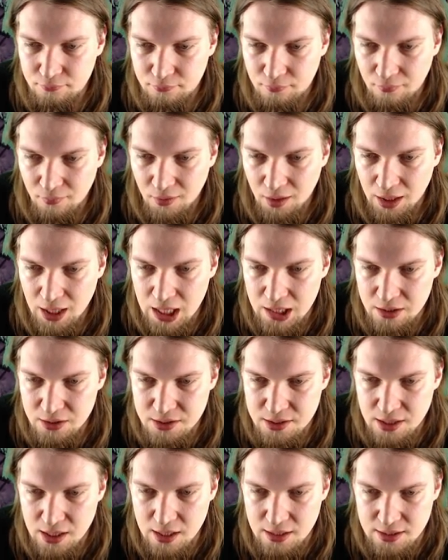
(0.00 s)
Ketil
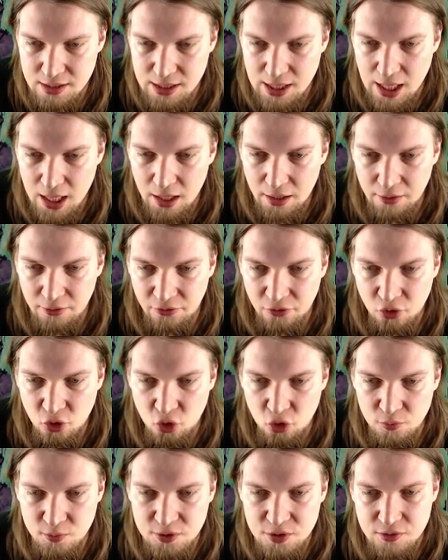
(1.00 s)
stares at Erlingr's
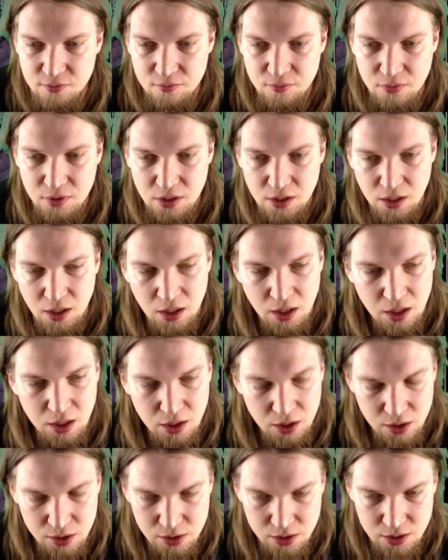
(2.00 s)
corpse.
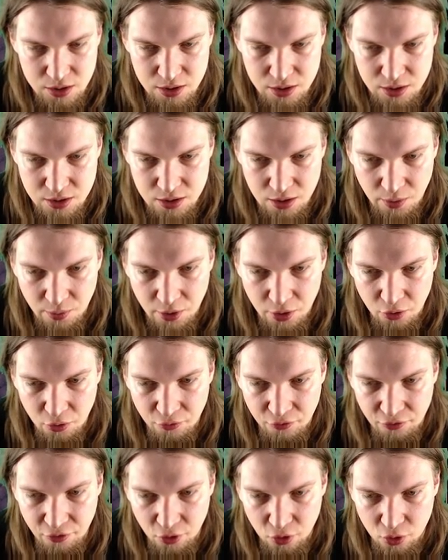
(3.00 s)
Stubborn old
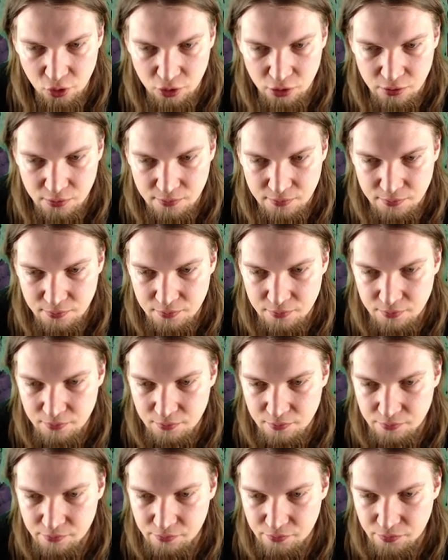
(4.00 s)
fool.
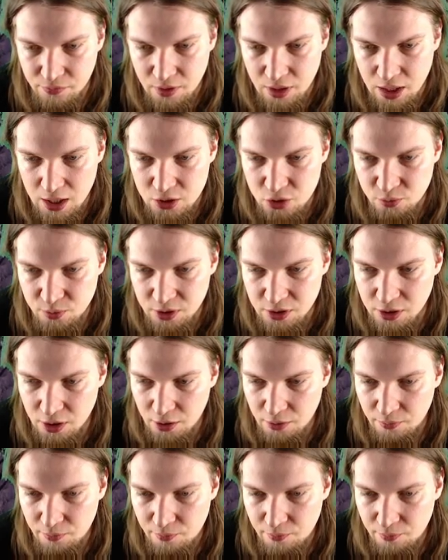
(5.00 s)
Had to be done.